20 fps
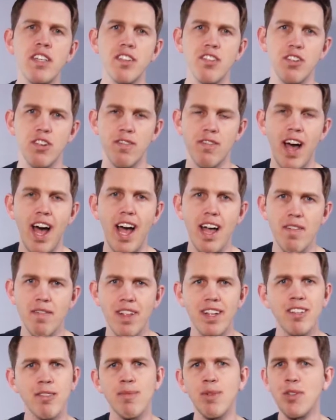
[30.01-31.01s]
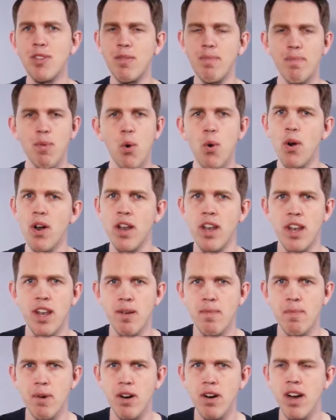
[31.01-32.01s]
to survive. That's the most important
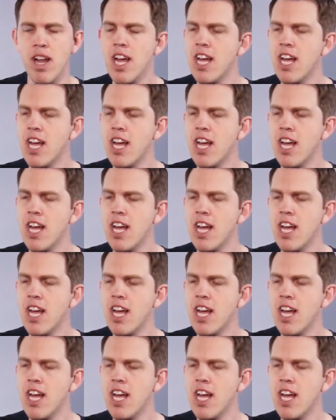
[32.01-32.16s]
number.